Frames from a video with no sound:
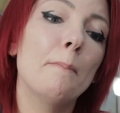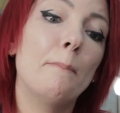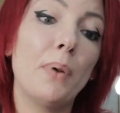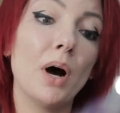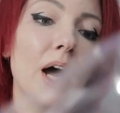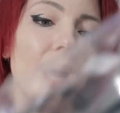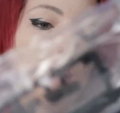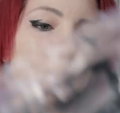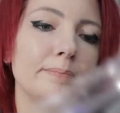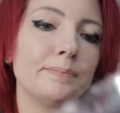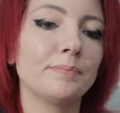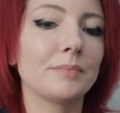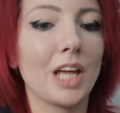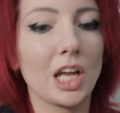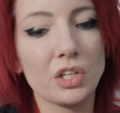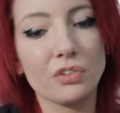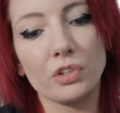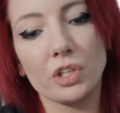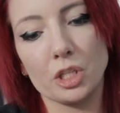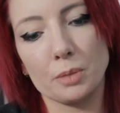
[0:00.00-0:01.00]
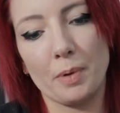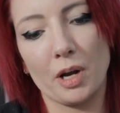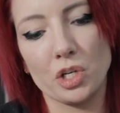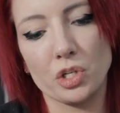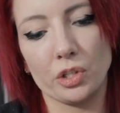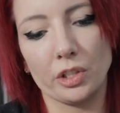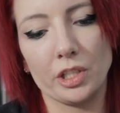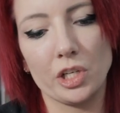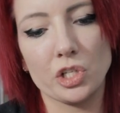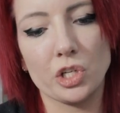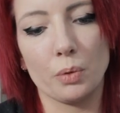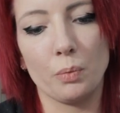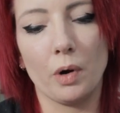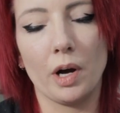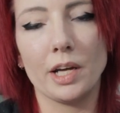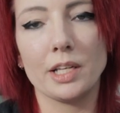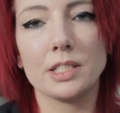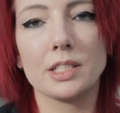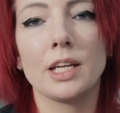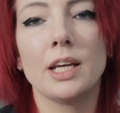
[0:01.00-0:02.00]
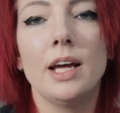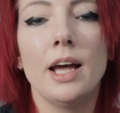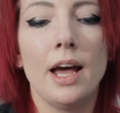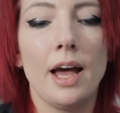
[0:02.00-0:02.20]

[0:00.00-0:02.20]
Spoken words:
but that's for the special edition ones.